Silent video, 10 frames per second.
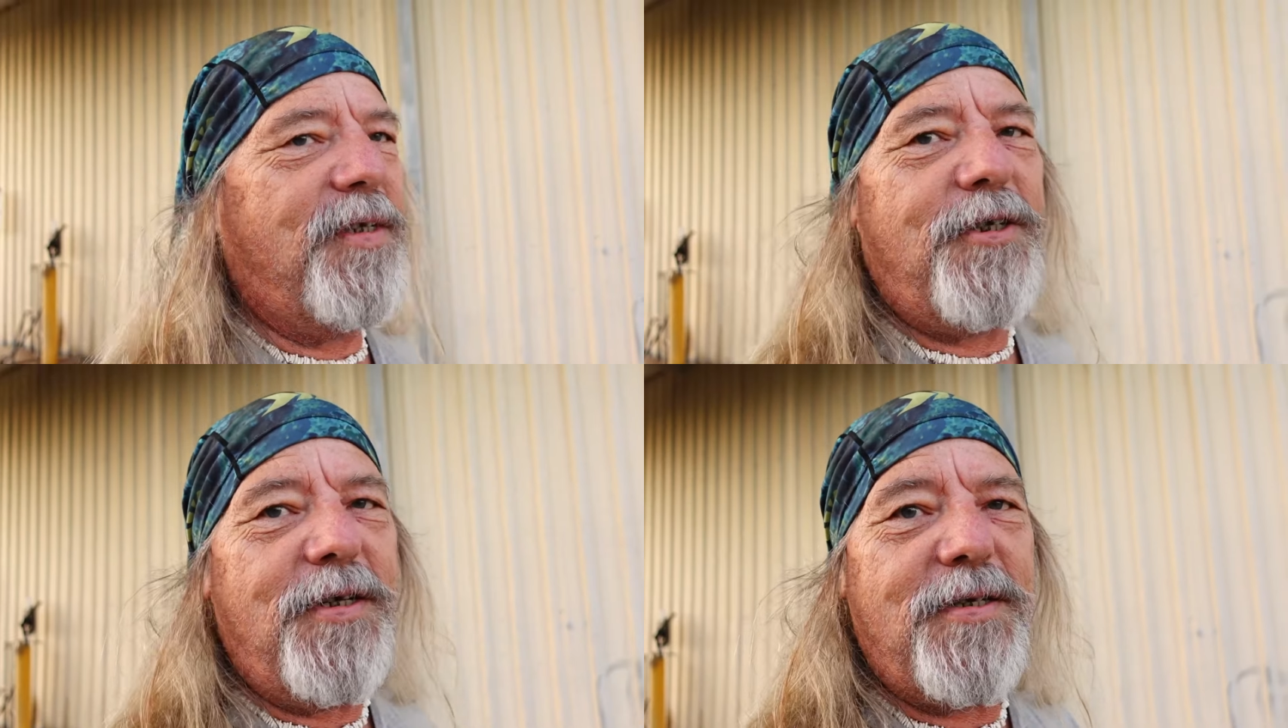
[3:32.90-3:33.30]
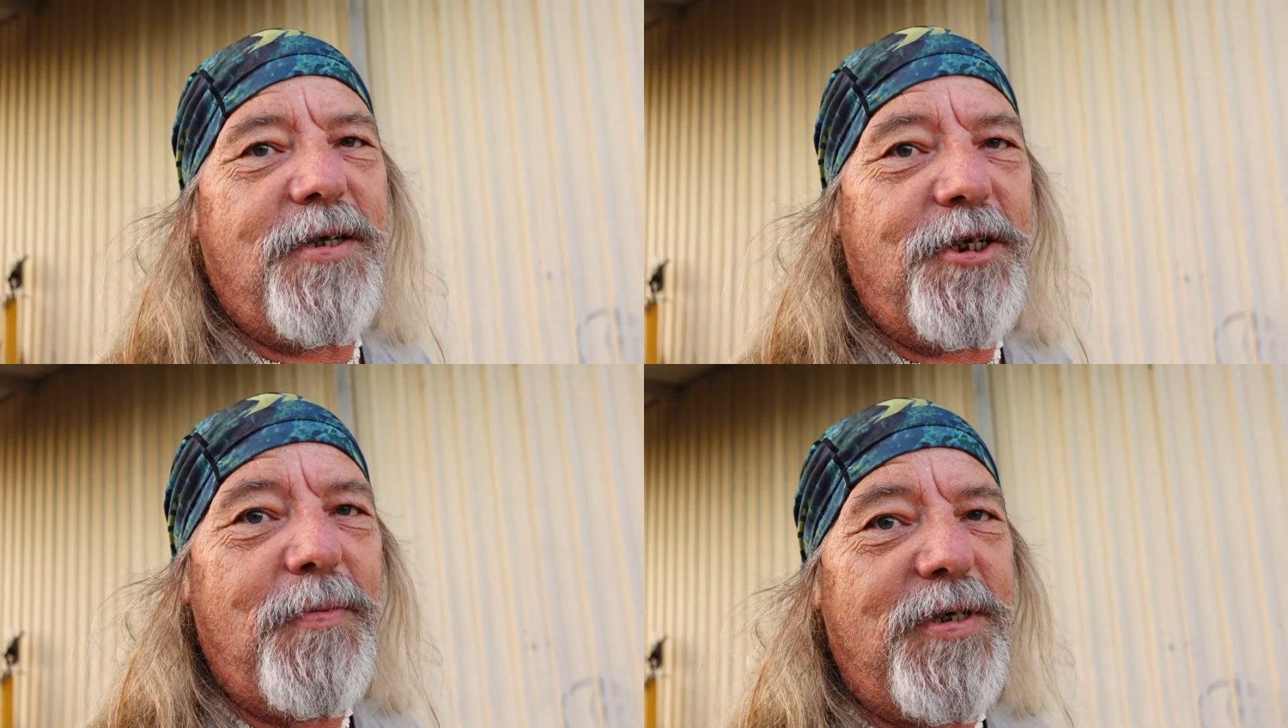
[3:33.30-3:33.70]

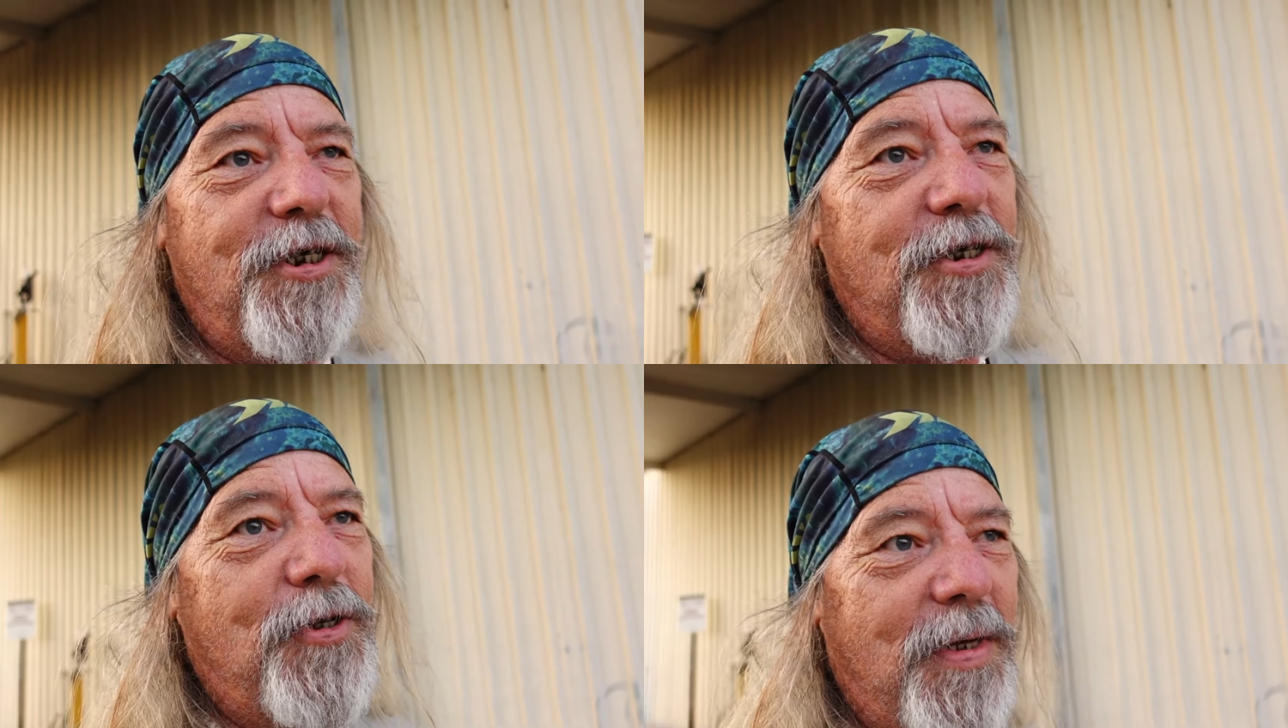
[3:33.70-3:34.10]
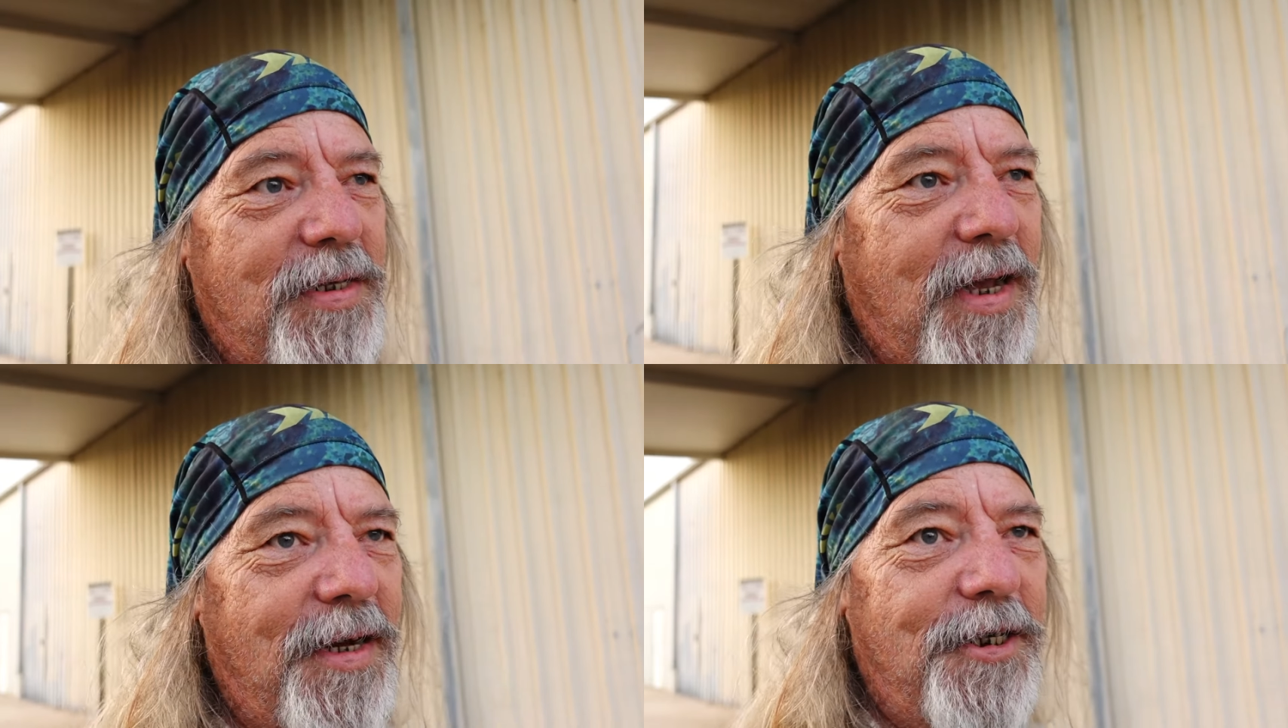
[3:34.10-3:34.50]
She was just too
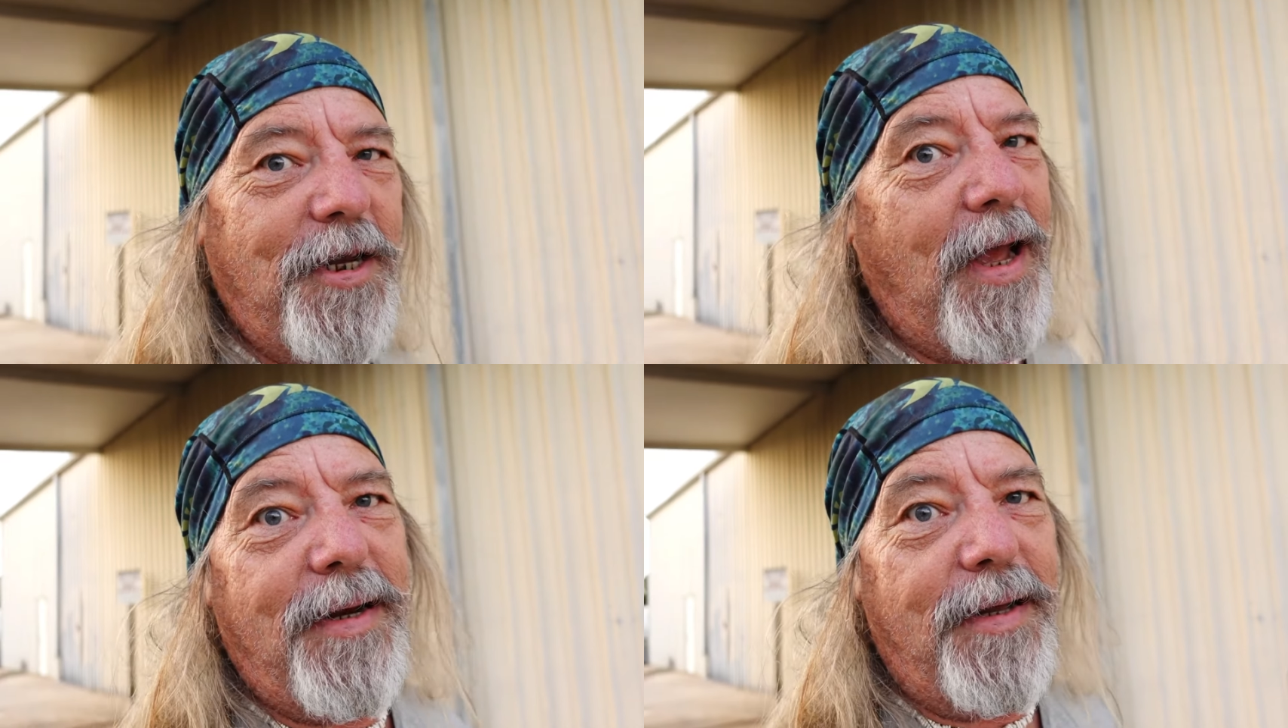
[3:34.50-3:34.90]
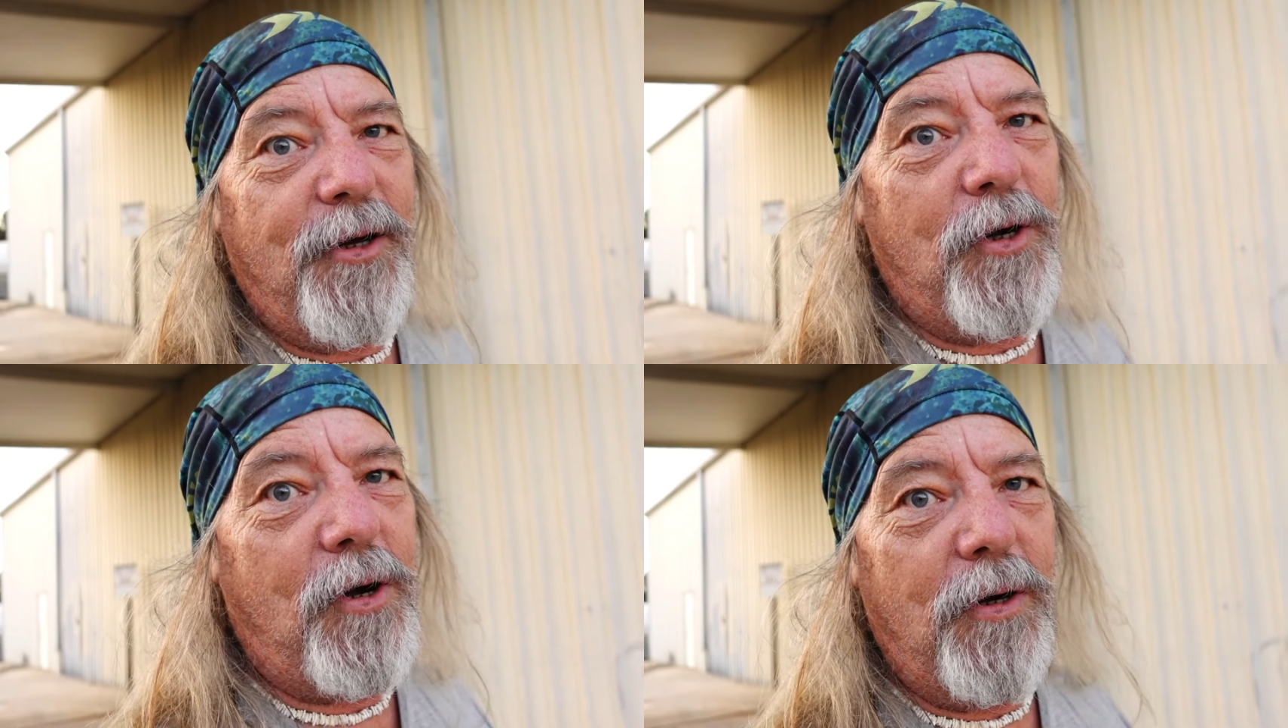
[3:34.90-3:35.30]
excited. She had to
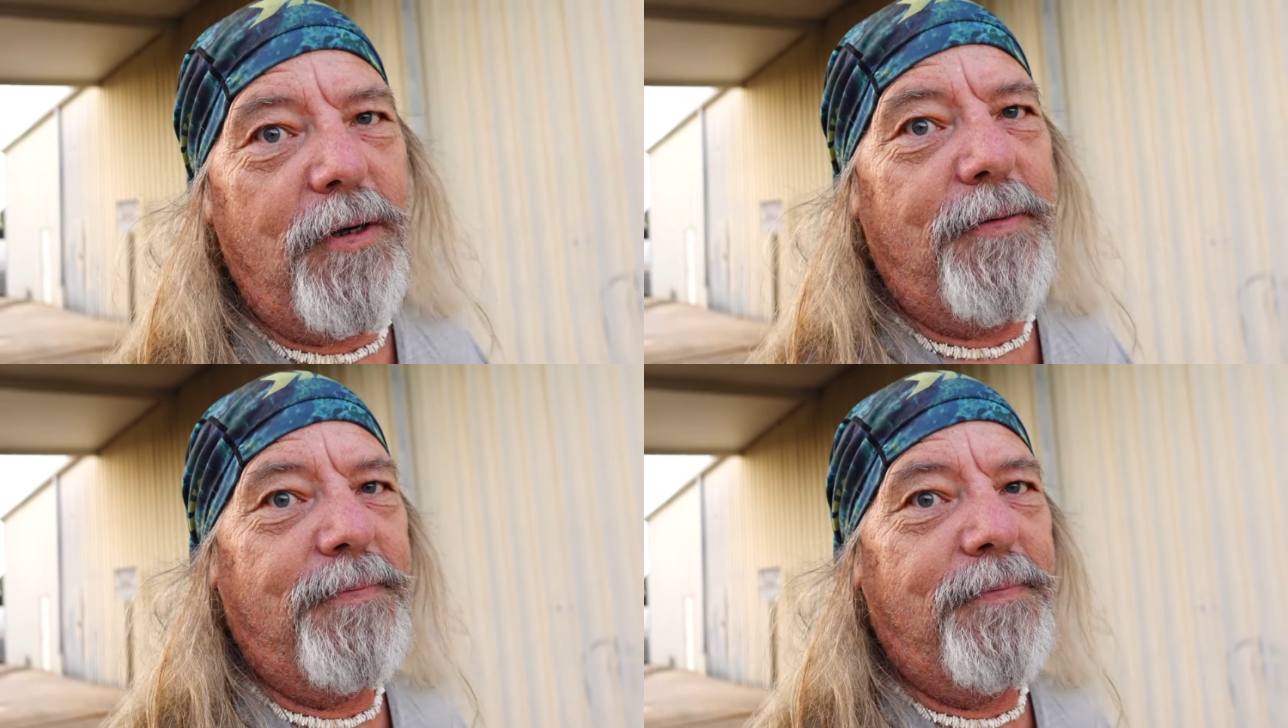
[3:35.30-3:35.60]
get her car.